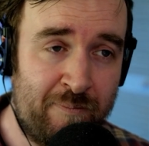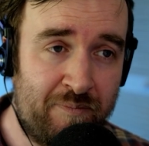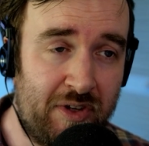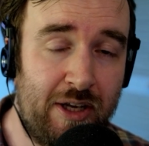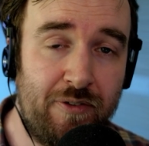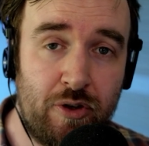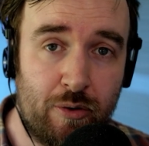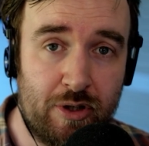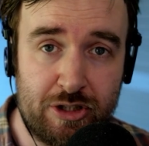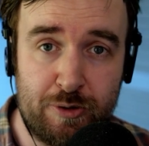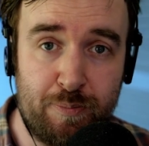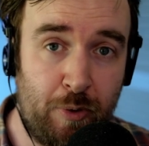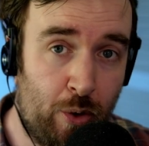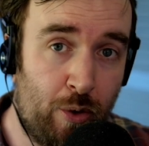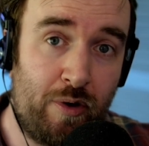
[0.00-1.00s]
If you're
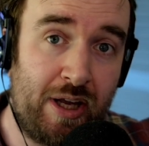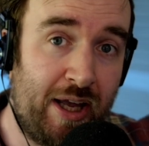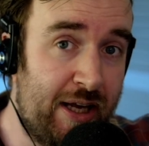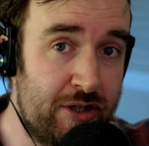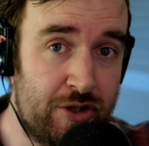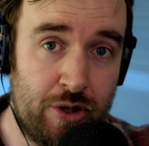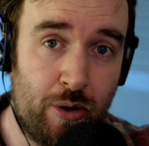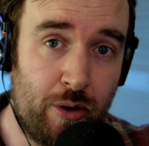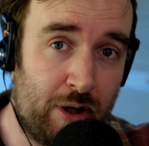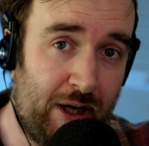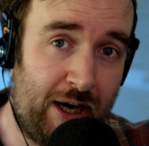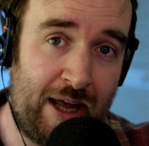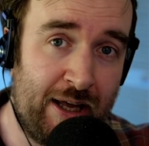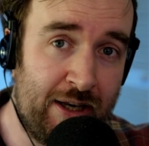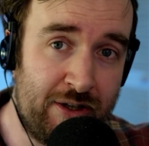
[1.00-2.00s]
exploring a
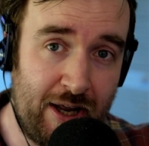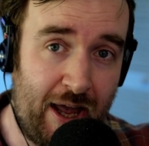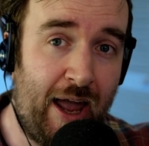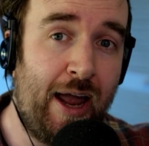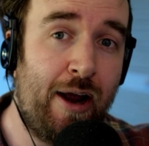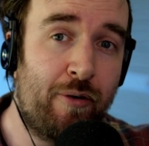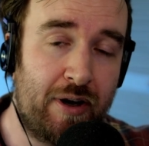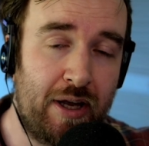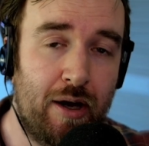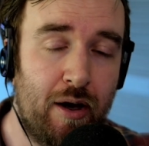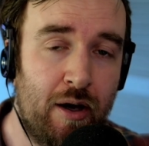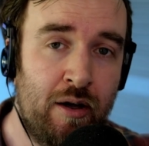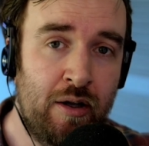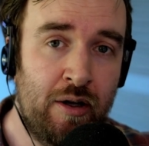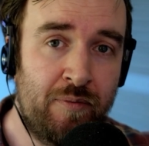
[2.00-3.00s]
dockland area,